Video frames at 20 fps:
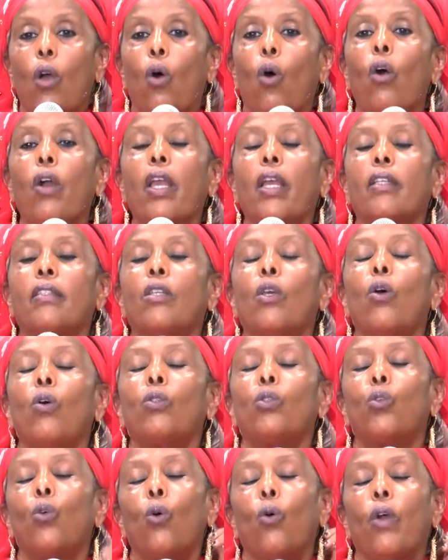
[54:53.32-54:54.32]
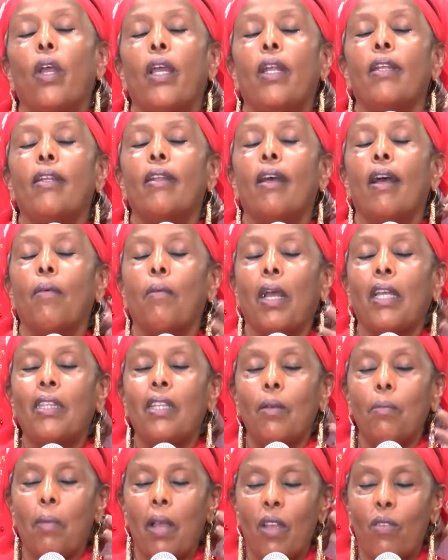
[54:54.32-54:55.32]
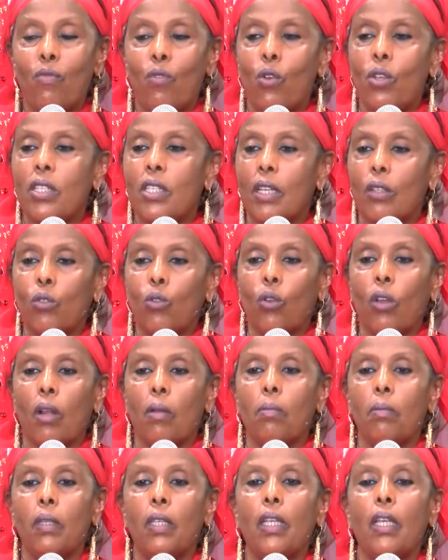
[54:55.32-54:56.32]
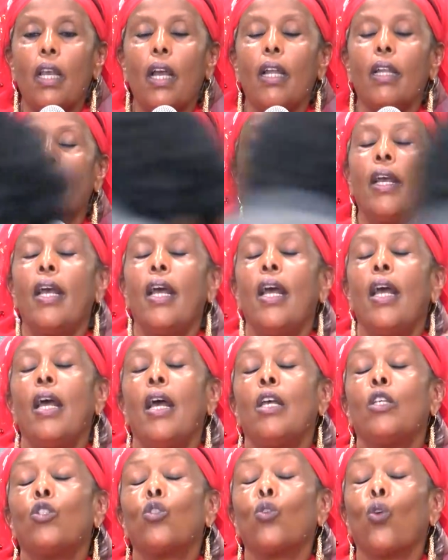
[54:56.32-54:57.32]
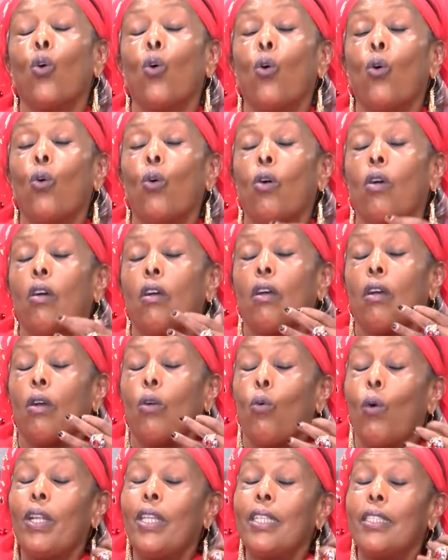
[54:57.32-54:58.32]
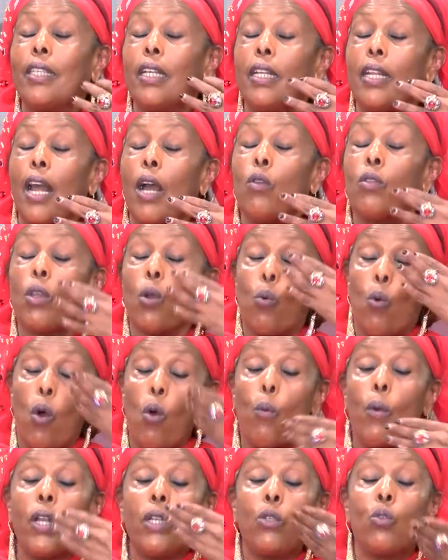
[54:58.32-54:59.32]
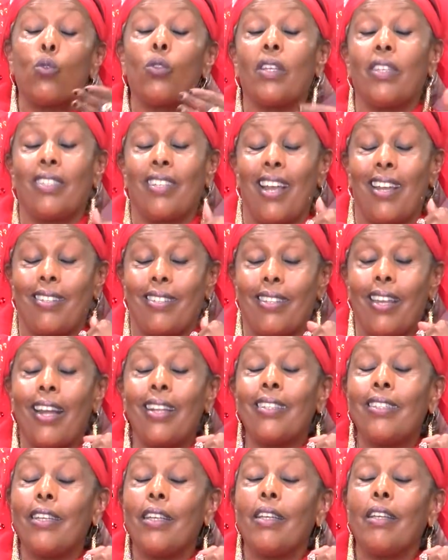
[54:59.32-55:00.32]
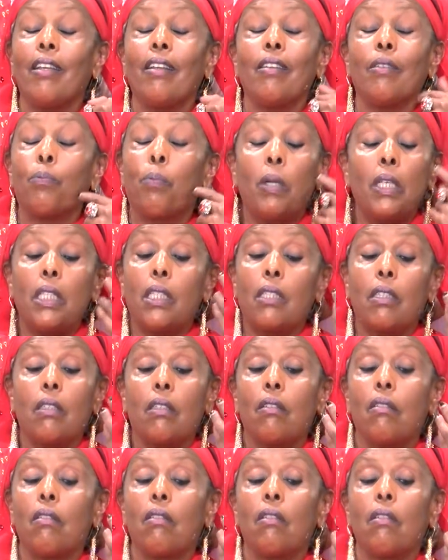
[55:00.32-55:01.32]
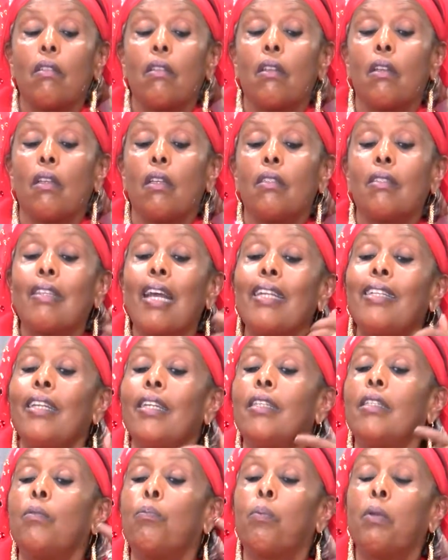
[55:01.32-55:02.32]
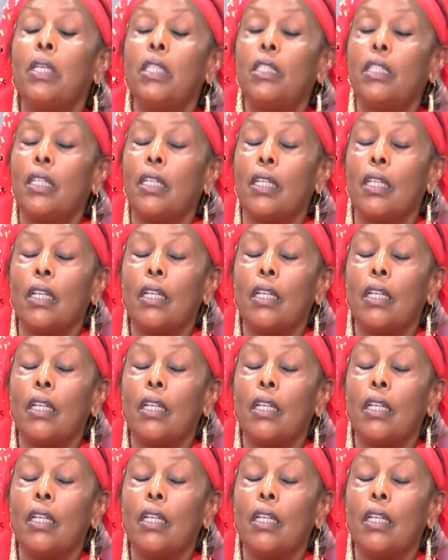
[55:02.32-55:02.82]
Okay, so I think my voice is also coming. So what they say now, the war went to the church and the priests started preaching.